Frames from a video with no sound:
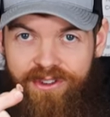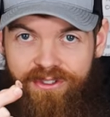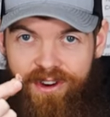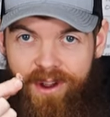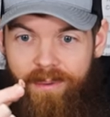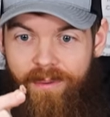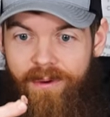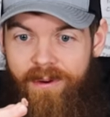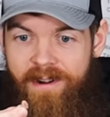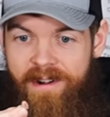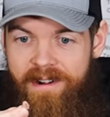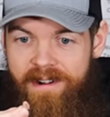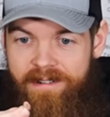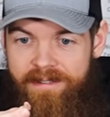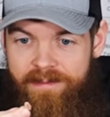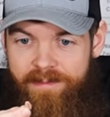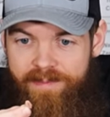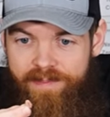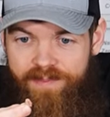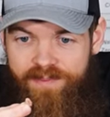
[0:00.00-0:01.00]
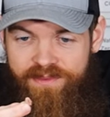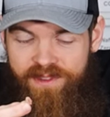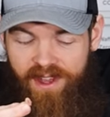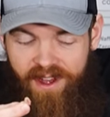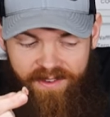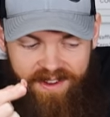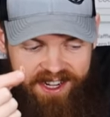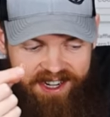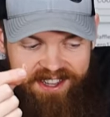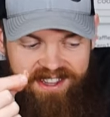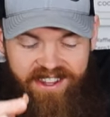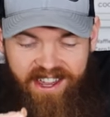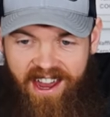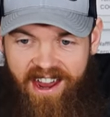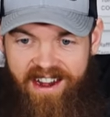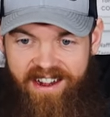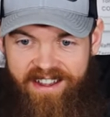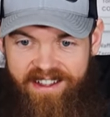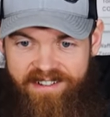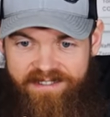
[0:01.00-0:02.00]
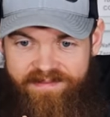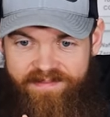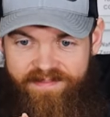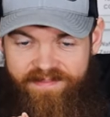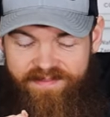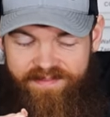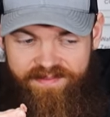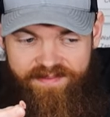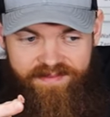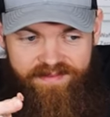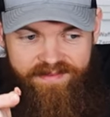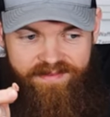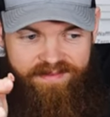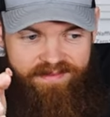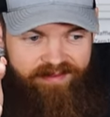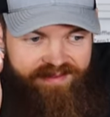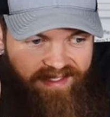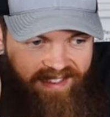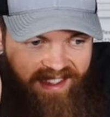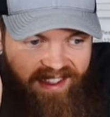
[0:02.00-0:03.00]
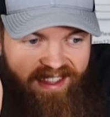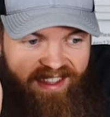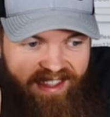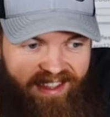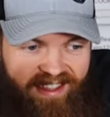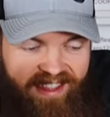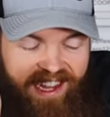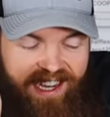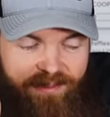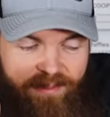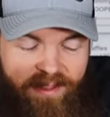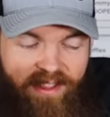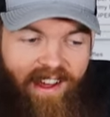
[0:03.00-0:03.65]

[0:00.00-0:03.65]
the trouble of eating the candy. That's